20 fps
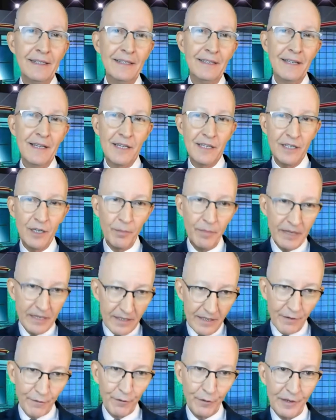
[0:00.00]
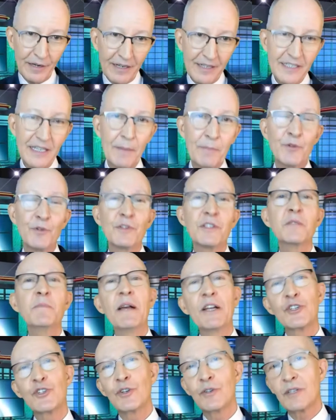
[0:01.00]
still be different, exceptional,
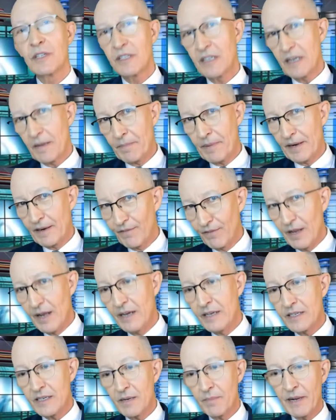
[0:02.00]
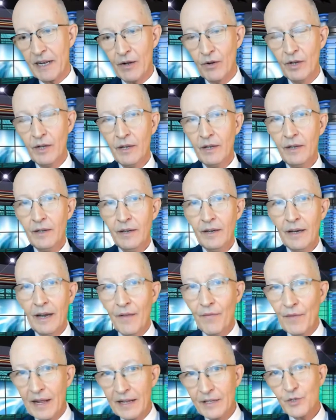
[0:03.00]
special, step out of line somehow.
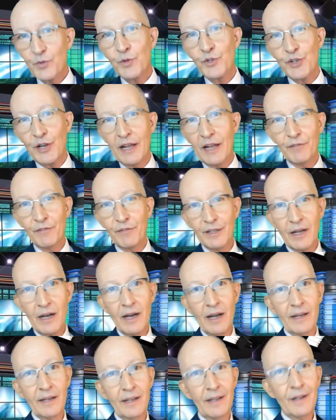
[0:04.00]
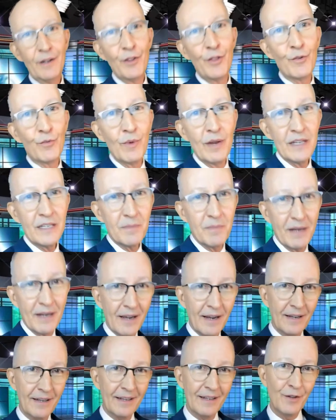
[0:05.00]
And that's what you have to highlight on the resume,
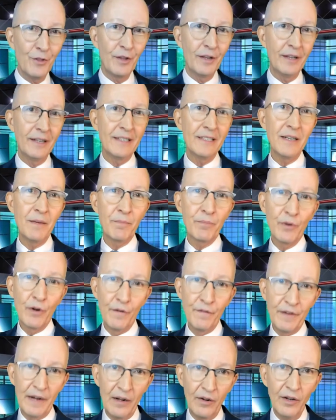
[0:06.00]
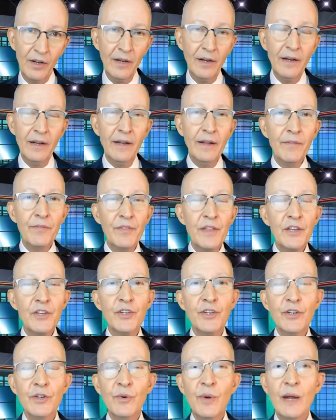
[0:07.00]
highlight on the LinkedIn profile that
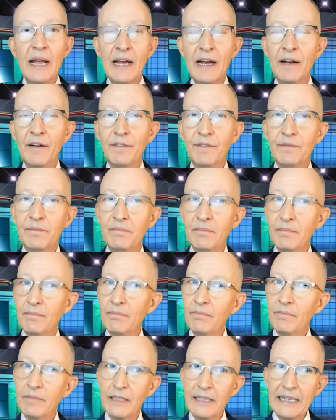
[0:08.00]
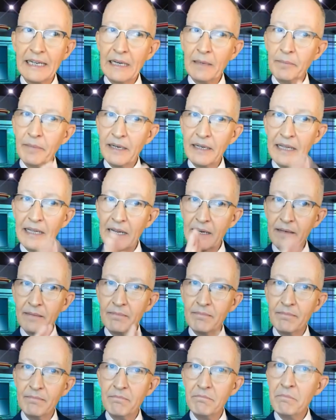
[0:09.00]
you have a little bit of that
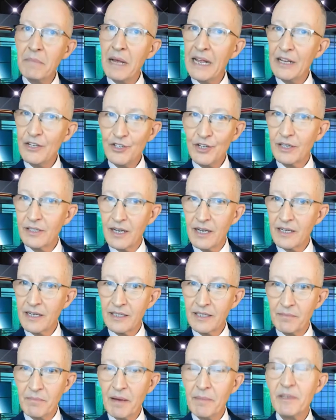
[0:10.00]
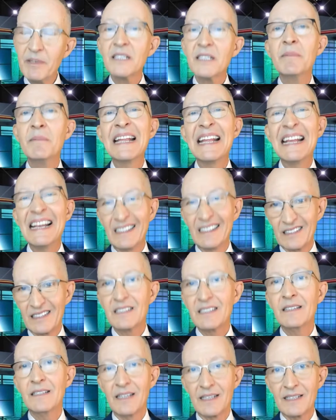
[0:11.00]
magic dust that maybe somebody else
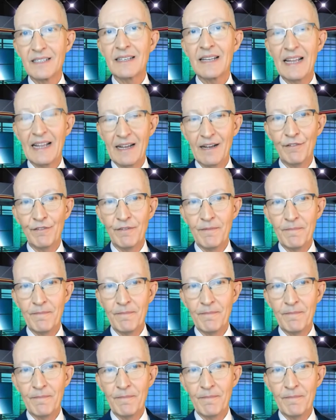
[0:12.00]
doesn't have.